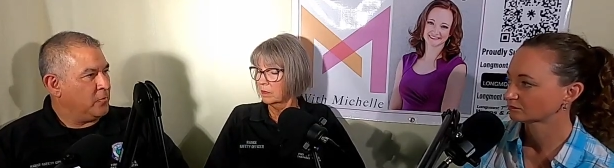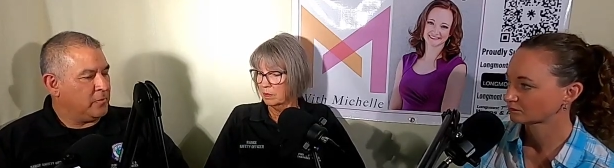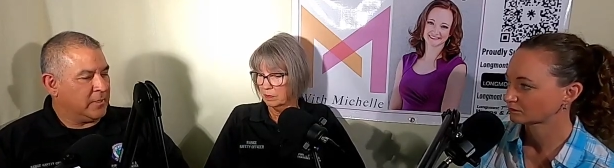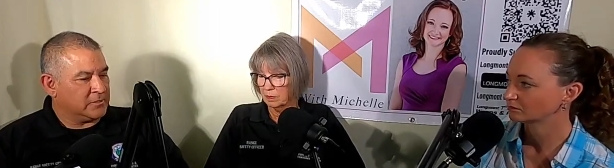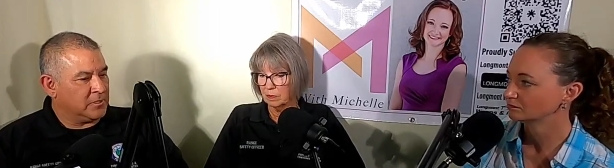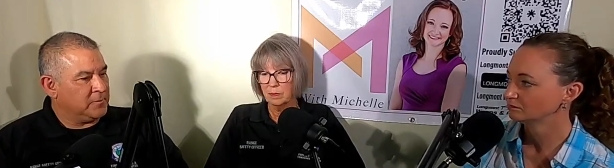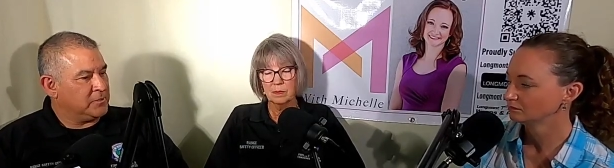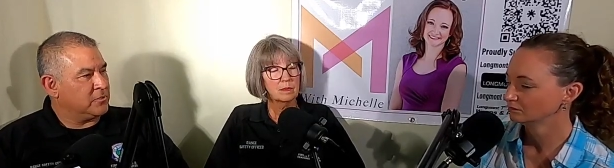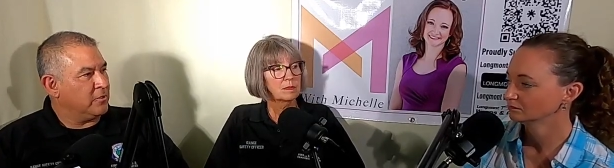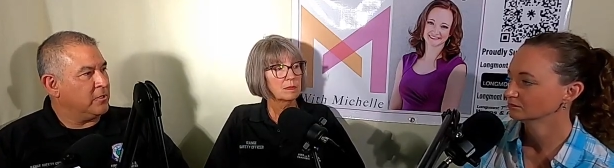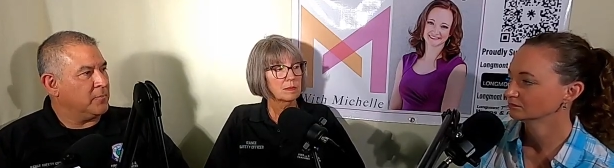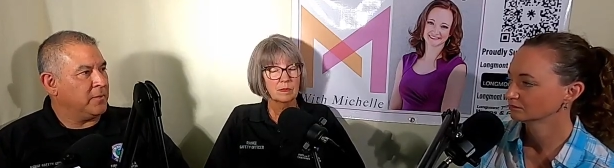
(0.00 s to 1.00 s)
Speaker 1: well, that's going to be
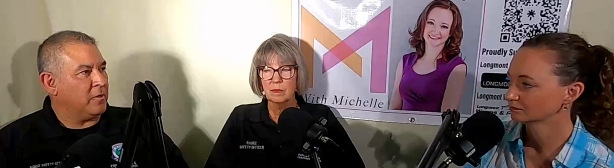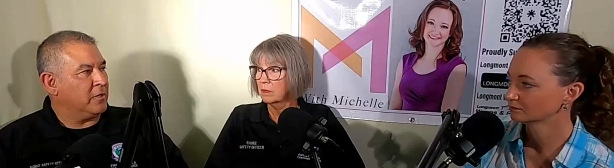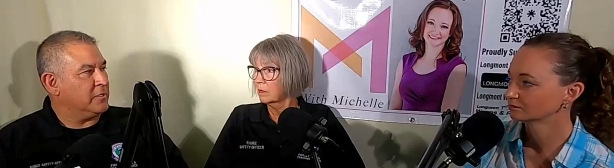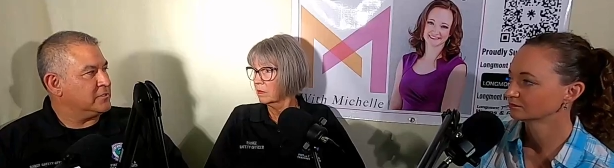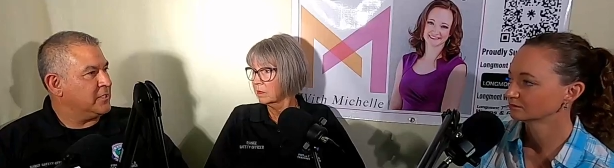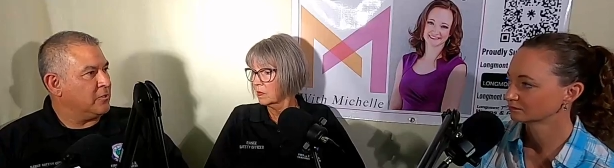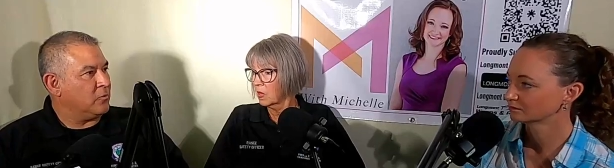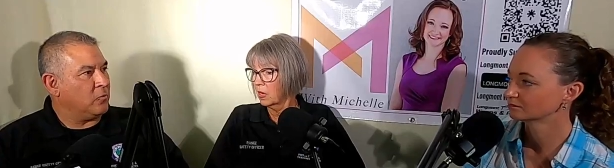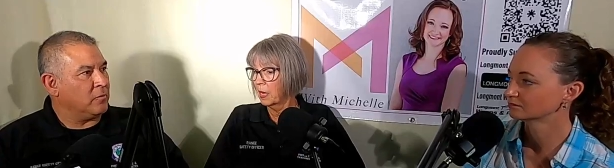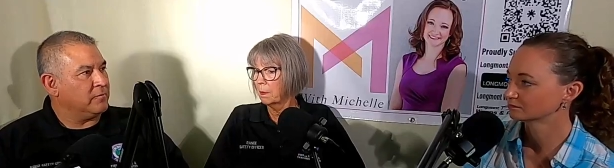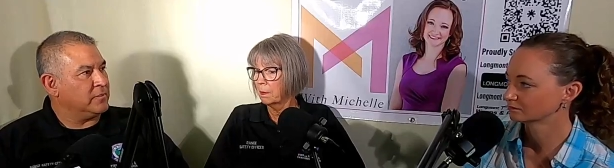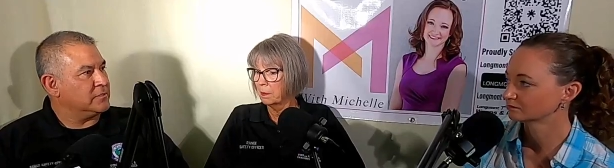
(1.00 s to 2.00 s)
starting up in August. Get a hold
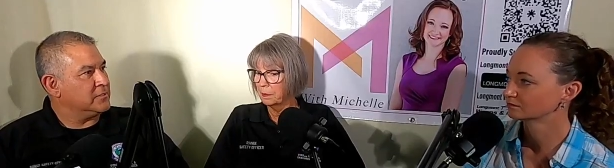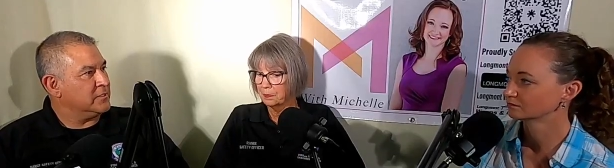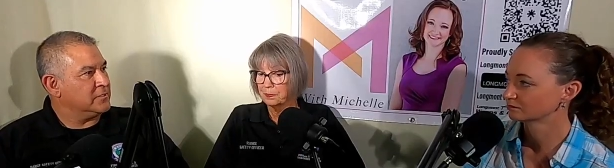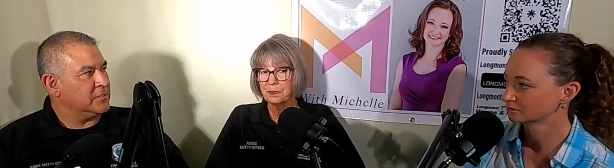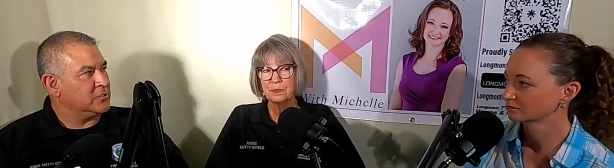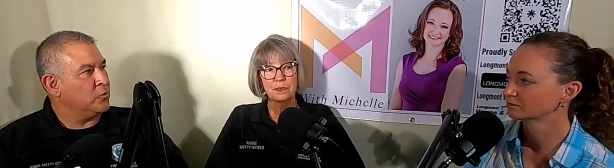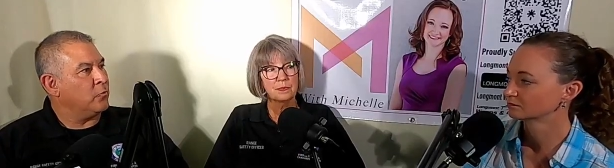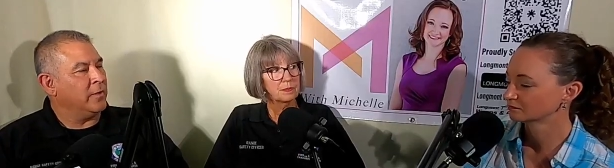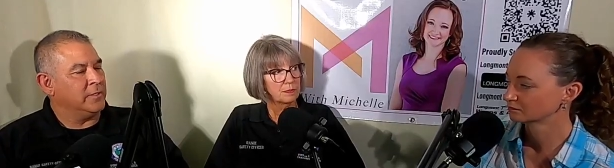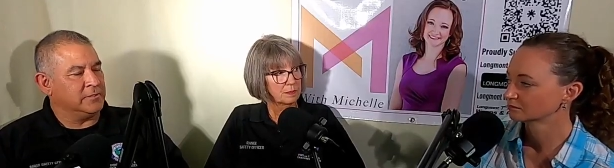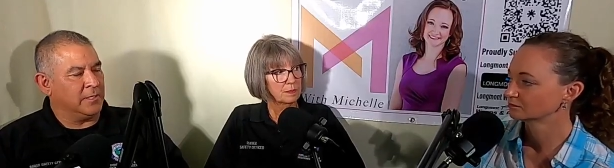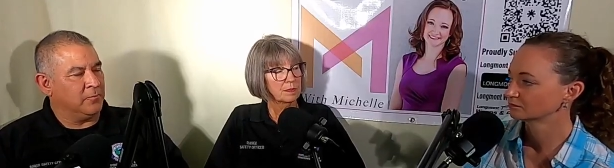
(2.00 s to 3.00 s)
right. of us. That's a
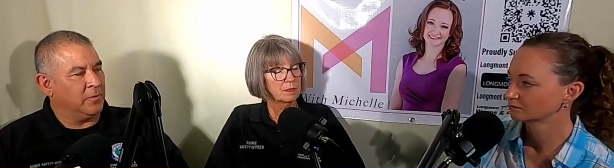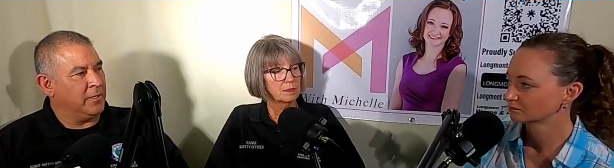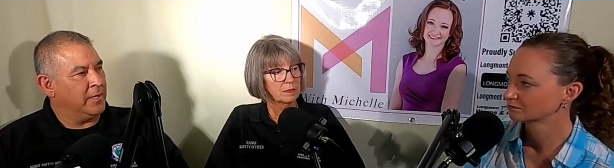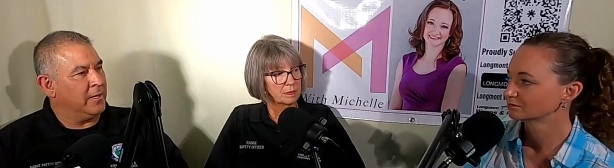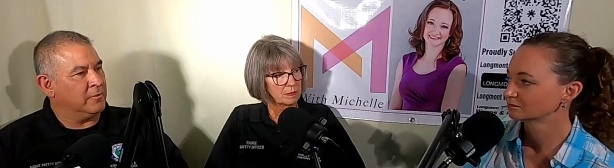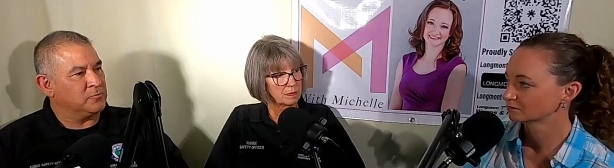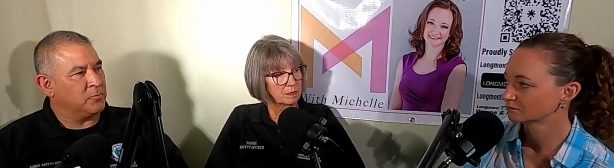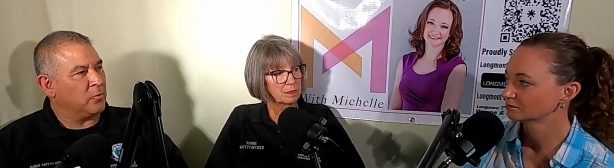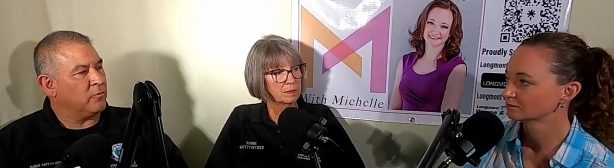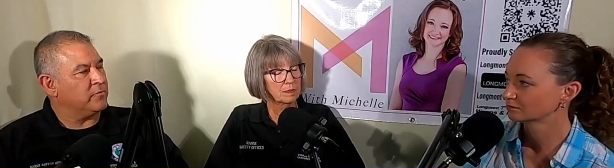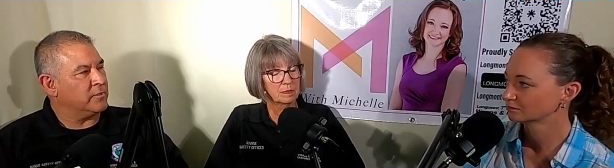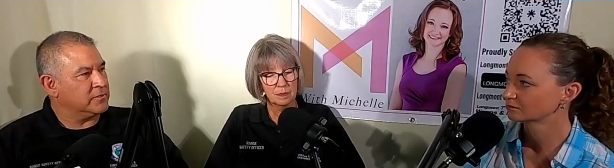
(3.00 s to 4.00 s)
great time right now. Is mm-hmm.
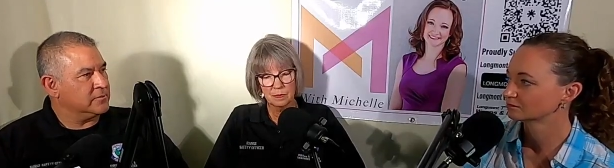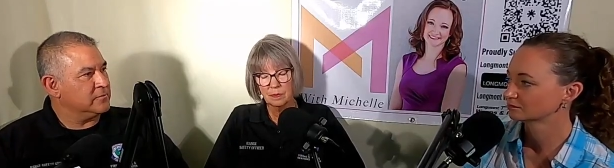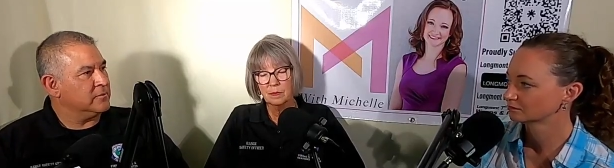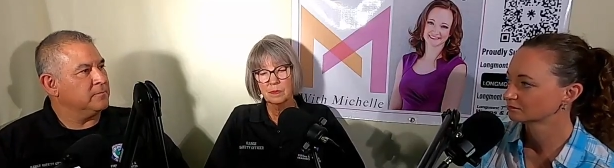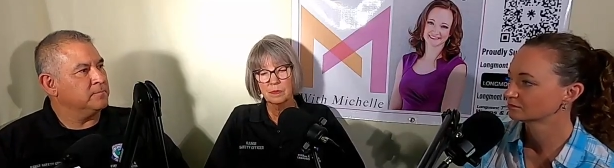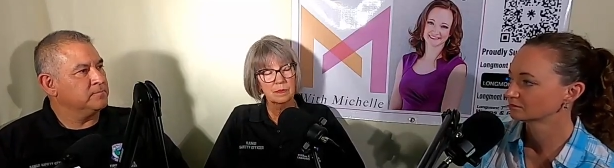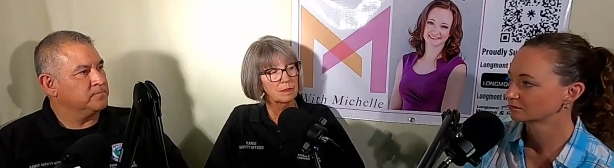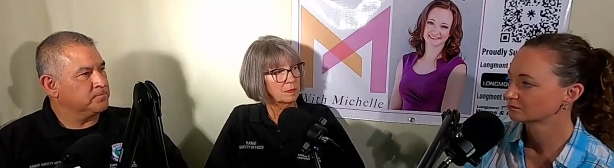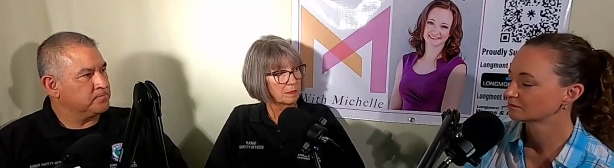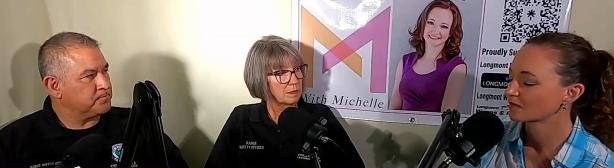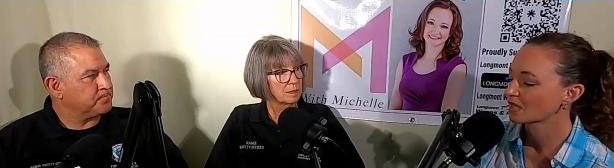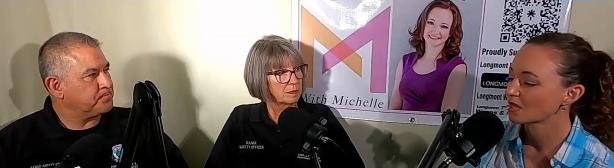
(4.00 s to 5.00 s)
perfect. Mm-hmm. Yep.
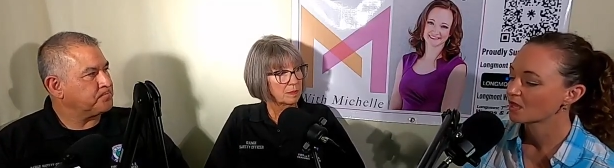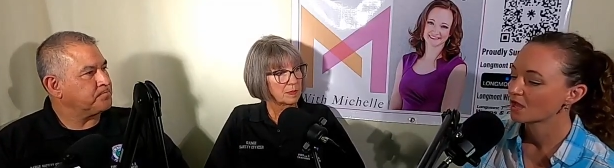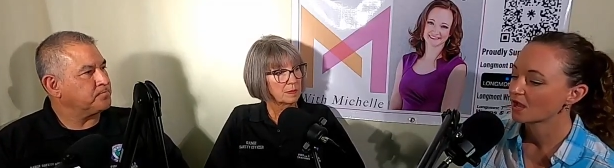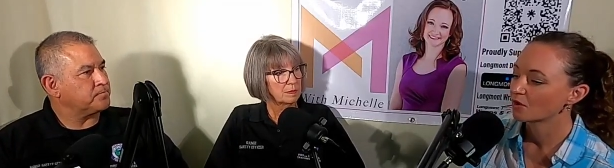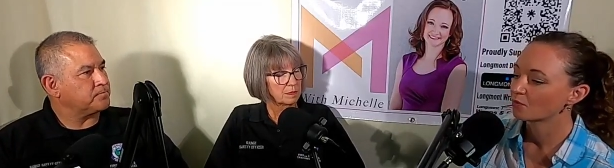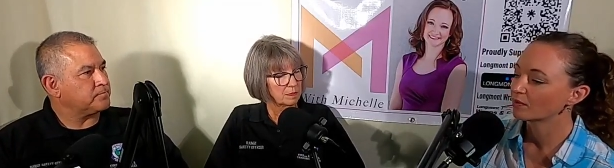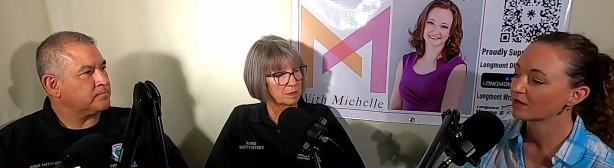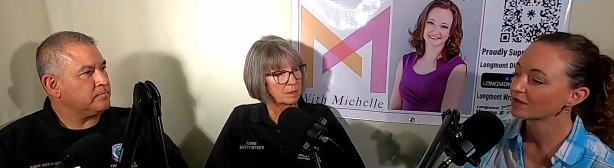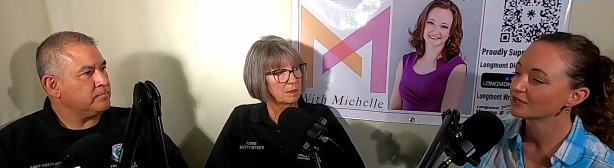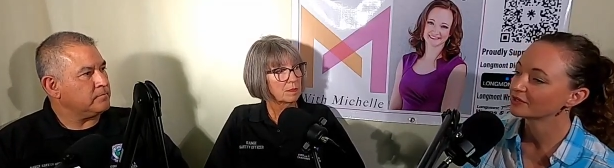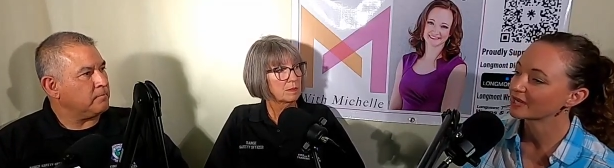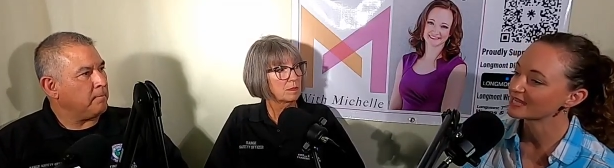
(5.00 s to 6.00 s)
Speaker 2: Where
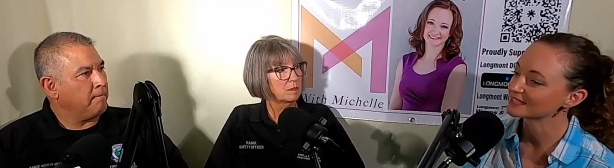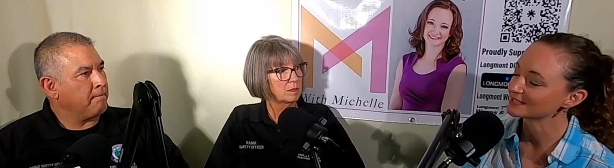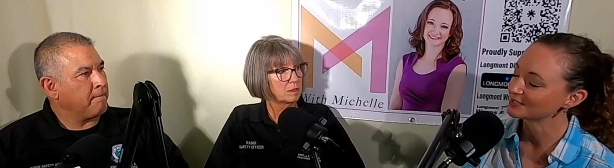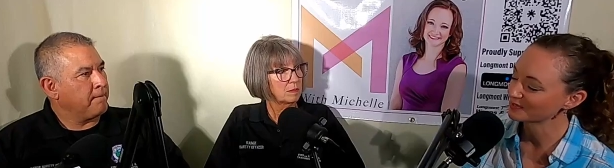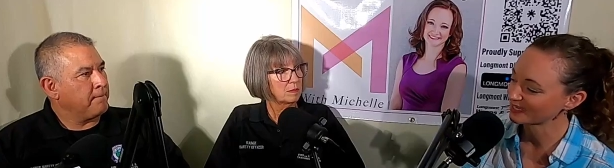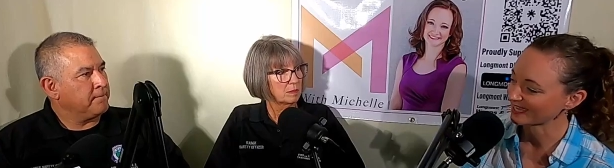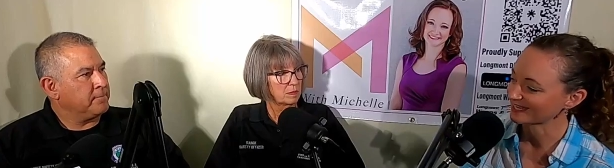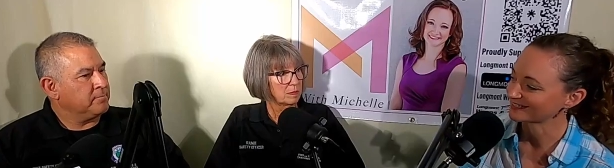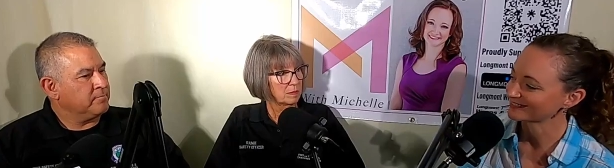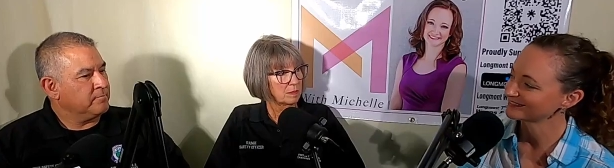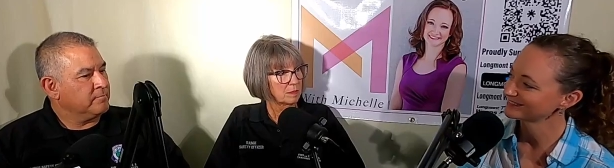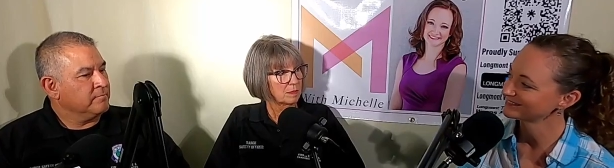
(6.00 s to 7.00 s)
are you guys
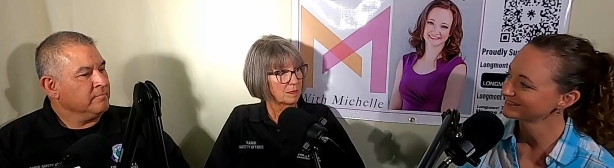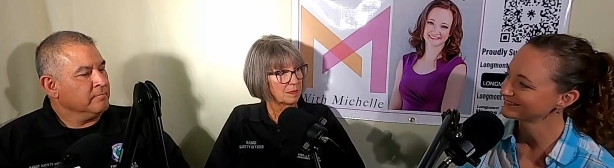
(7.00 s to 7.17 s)
located?